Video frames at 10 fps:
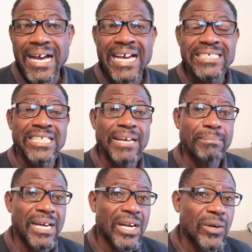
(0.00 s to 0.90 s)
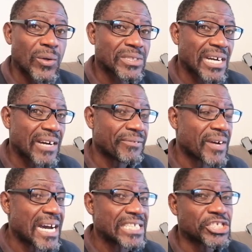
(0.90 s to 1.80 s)
I take my clothes
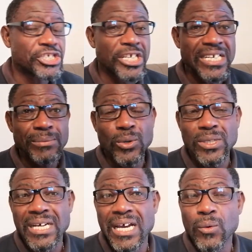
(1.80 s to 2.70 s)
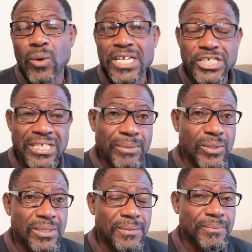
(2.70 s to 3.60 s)
off, I shake them out, I wash them
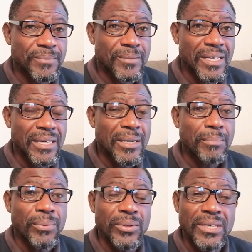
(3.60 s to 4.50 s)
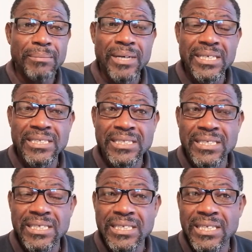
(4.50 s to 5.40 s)
out, put them on
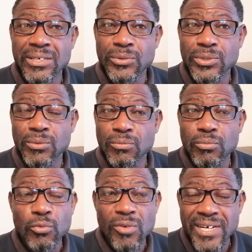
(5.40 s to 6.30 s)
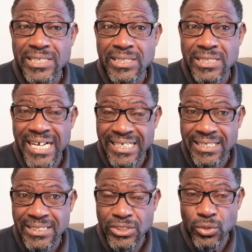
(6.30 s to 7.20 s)
the river
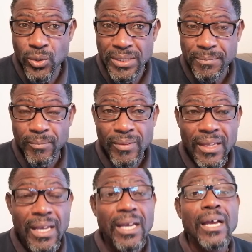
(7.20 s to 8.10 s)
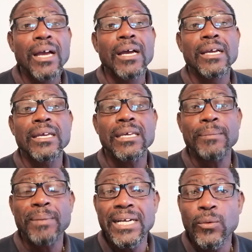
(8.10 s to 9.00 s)
sandstone,
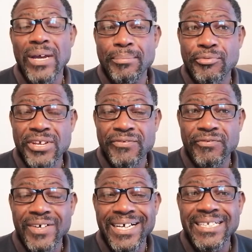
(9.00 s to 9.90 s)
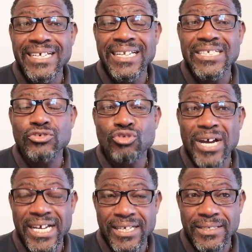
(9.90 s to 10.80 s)
keep on the wet brief until they
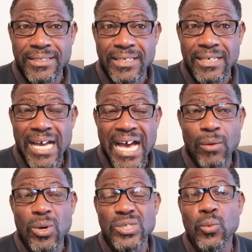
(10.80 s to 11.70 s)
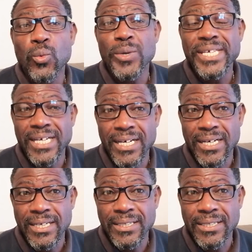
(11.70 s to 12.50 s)
dry. I was weak.